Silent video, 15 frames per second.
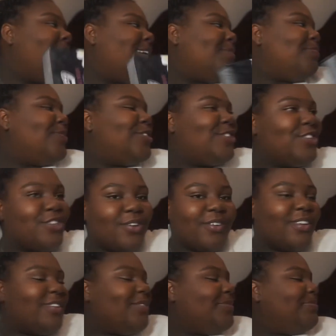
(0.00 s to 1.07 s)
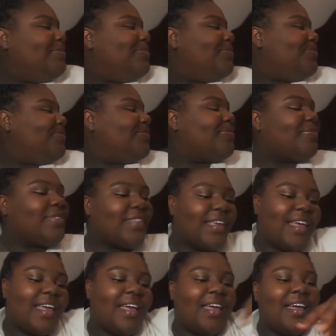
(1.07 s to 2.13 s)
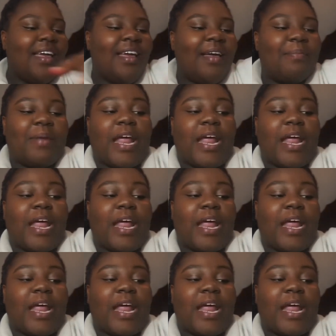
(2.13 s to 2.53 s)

I'm just joking. But